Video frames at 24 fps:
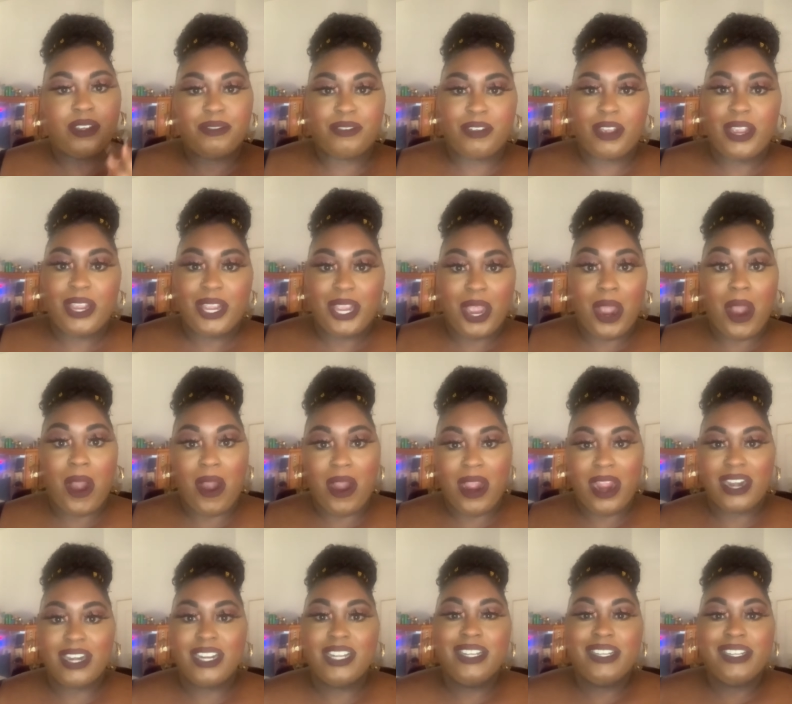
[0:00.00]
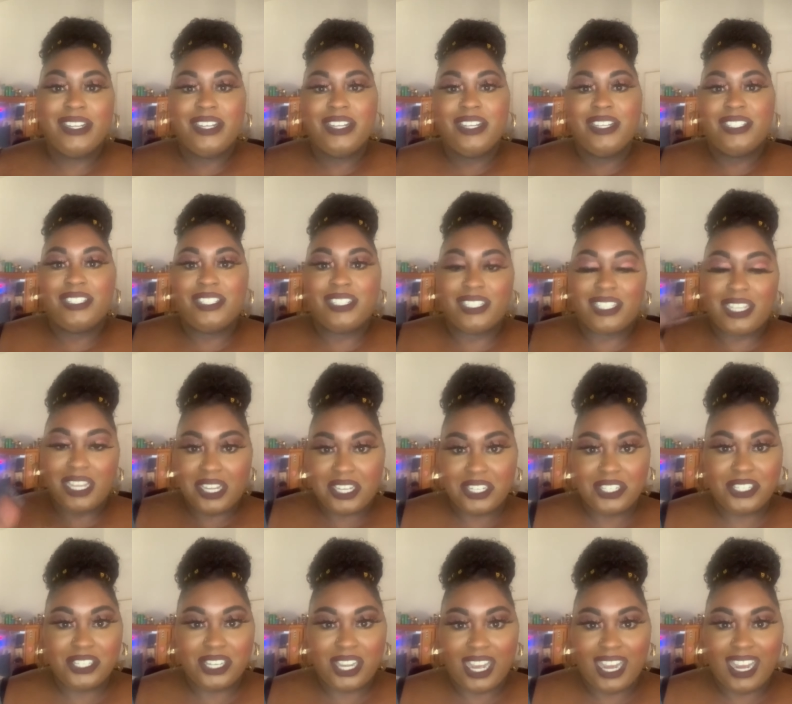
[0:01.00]
very hard to take a
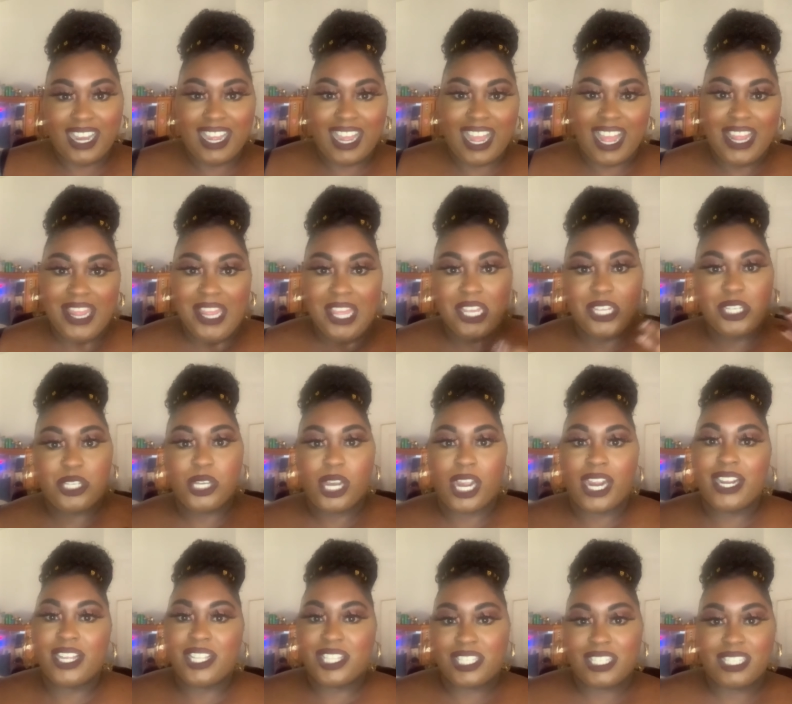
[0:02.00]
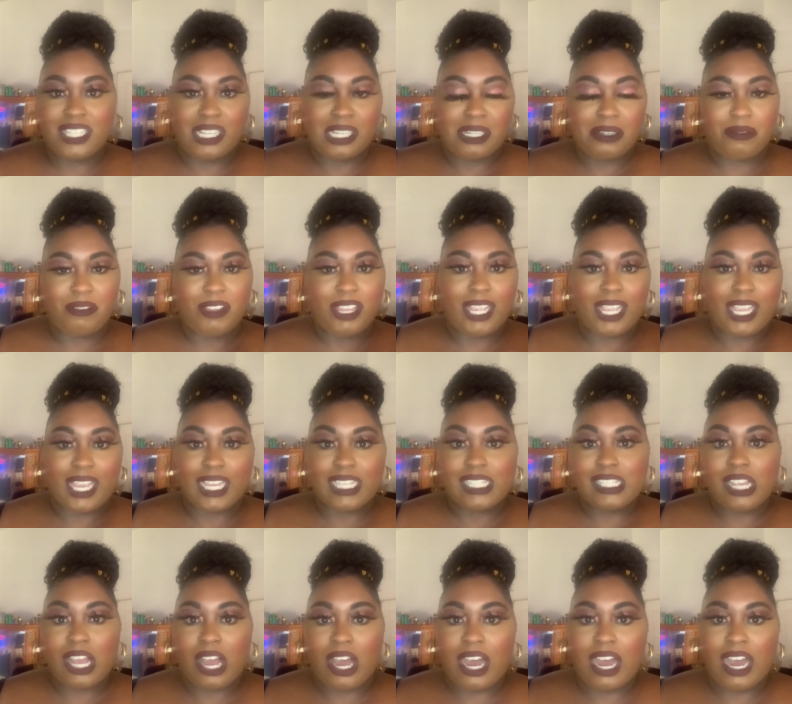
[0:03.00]
shot and then try on stuff. It gets
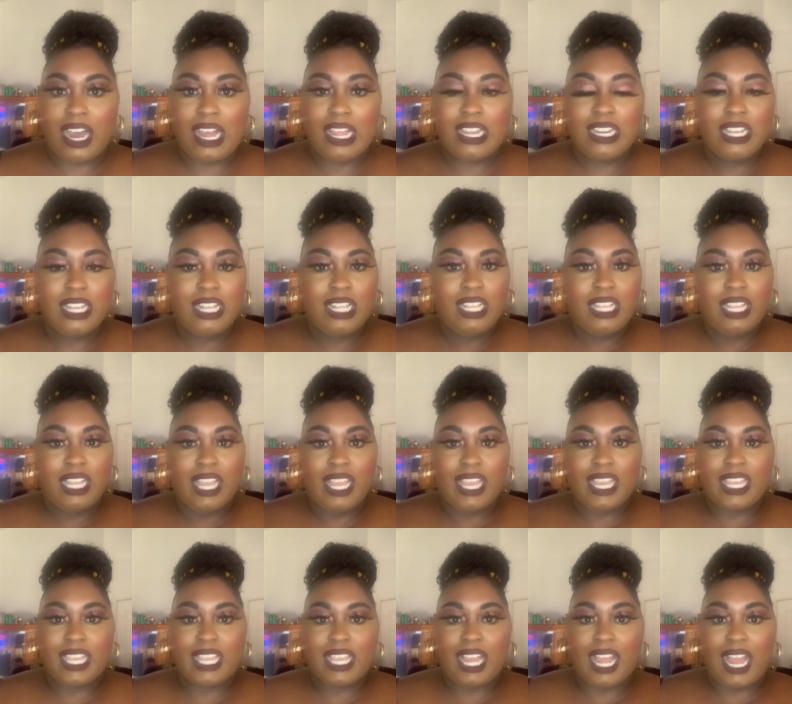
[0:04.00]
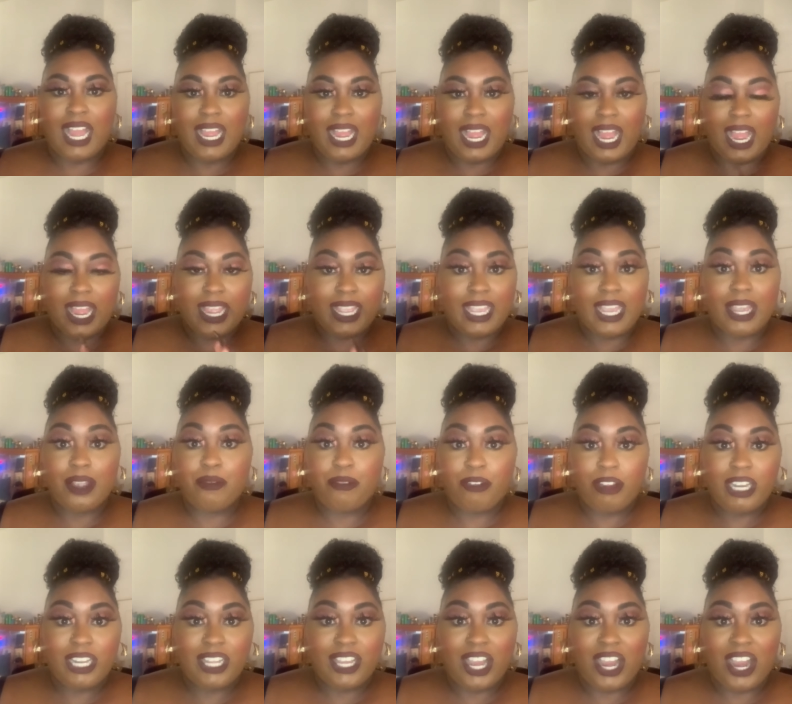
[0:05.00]
hot. It, I, I get
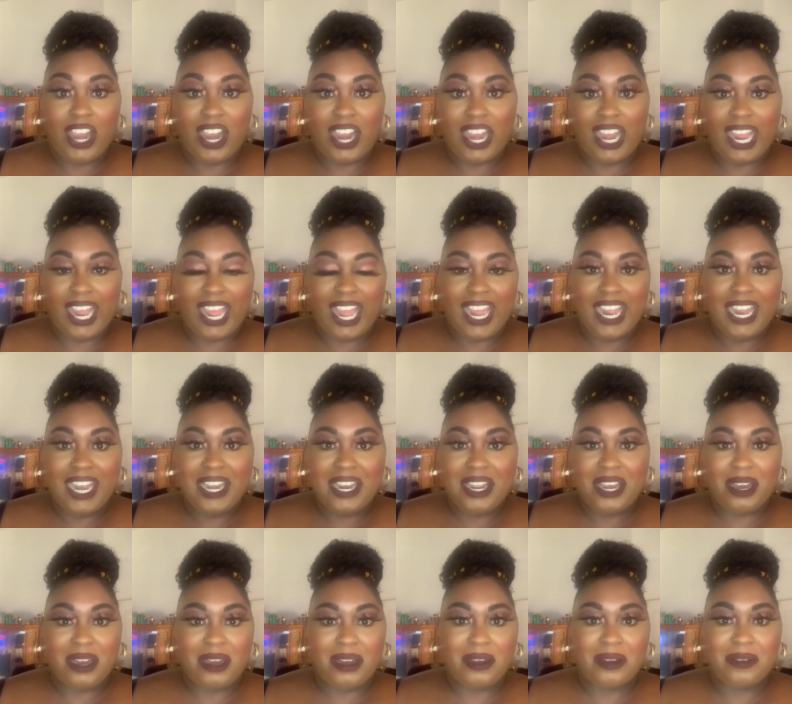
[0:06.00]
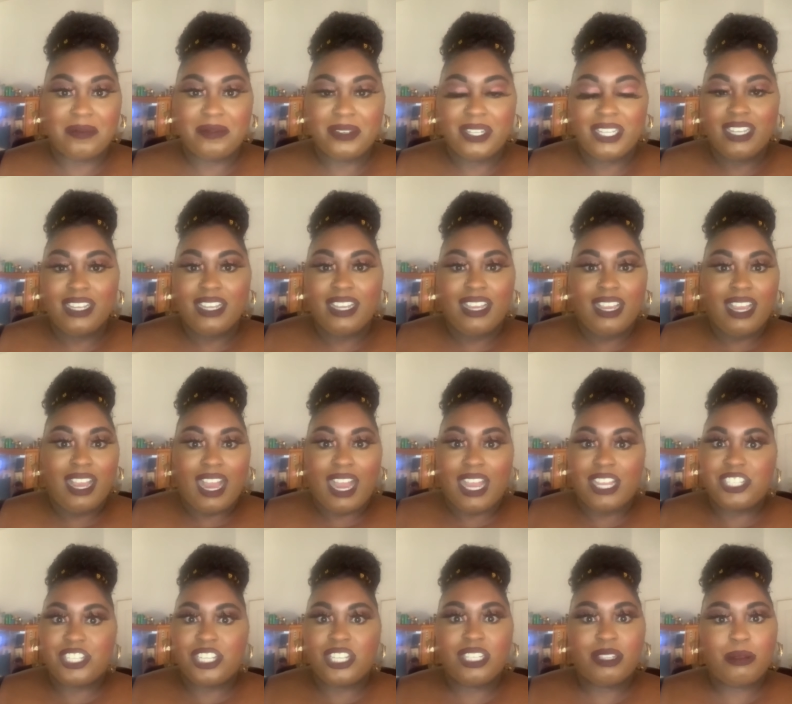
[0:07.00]
really hot and um, I
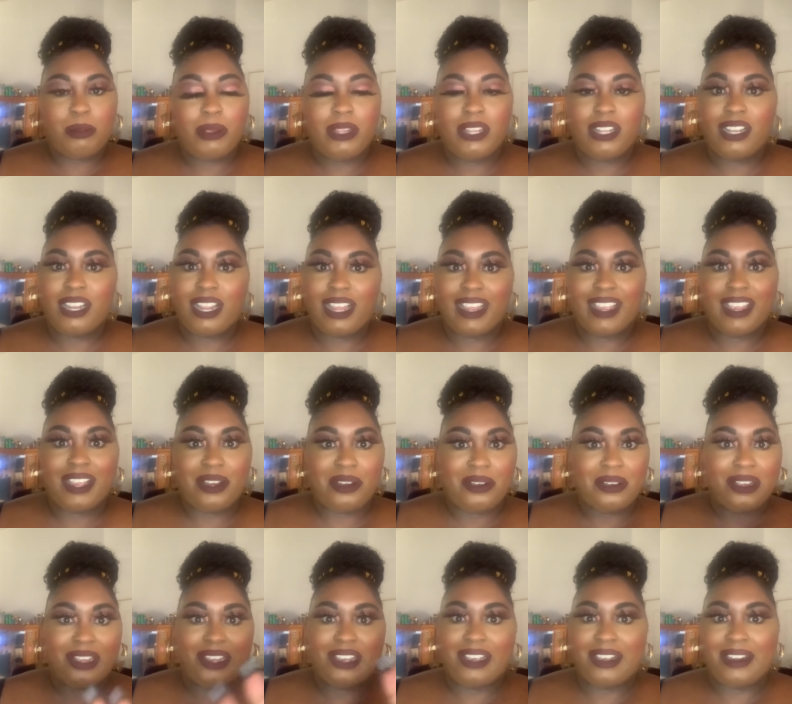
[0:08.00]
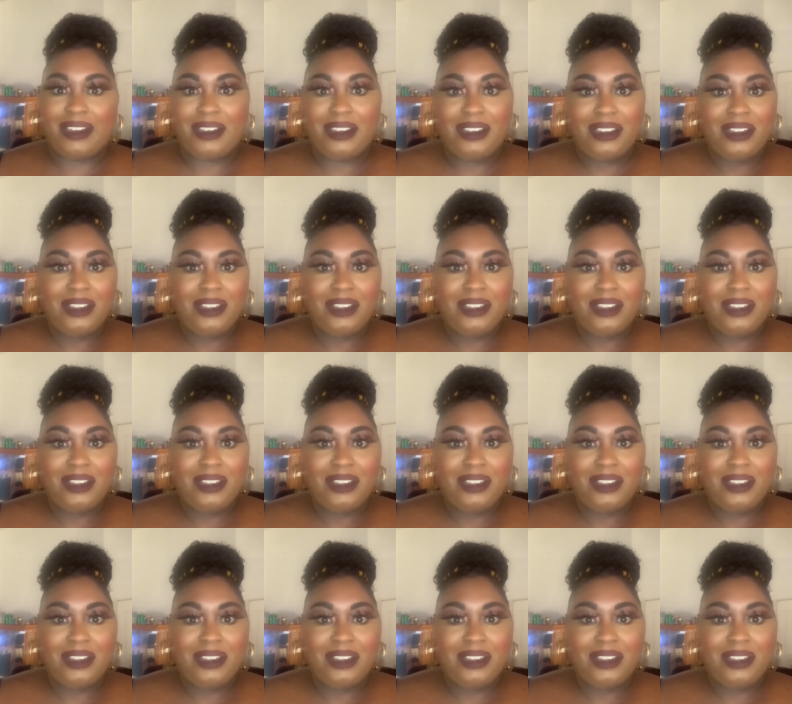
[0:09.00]
just feel like, okay,